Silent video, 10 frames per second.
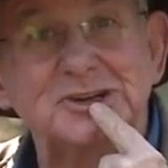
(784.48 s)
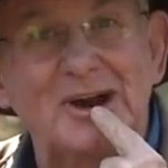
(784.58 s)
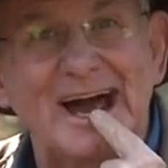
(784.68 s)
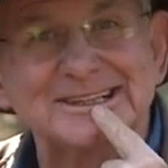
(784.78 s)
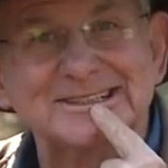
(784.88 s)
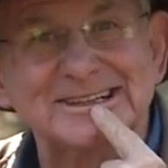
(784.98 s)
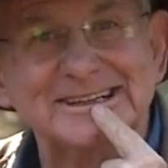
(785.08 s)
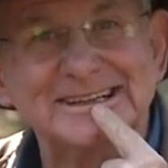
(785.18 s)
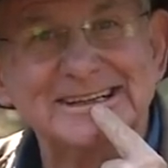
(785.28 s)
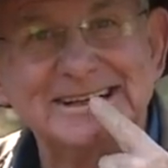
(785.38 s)
Christ.
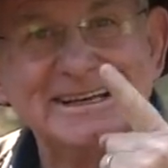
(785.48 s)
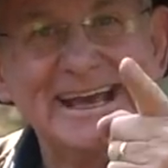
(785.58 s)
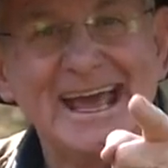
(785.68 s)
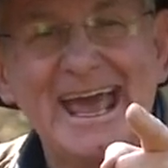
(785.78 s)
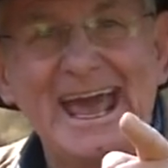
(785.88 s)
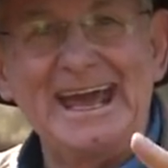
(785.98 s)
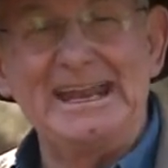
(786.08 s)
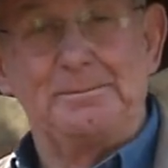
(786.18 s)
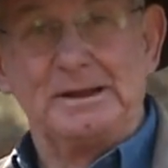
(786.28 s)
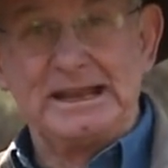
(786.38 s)
And
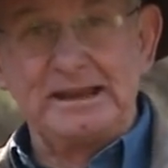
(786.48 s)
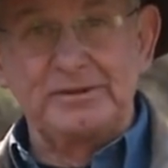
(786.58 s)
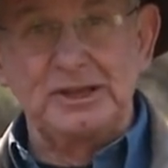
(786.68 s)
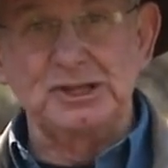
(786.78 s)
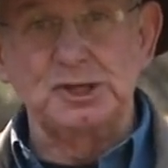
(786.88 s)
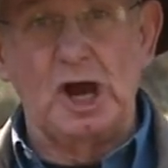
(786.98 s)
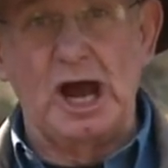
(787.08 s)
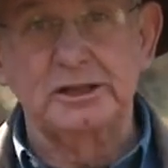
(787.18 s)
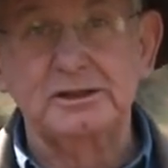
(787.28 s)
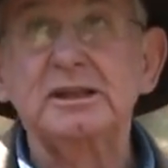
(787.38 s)
he believed in his
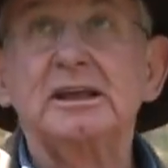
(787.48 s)
heart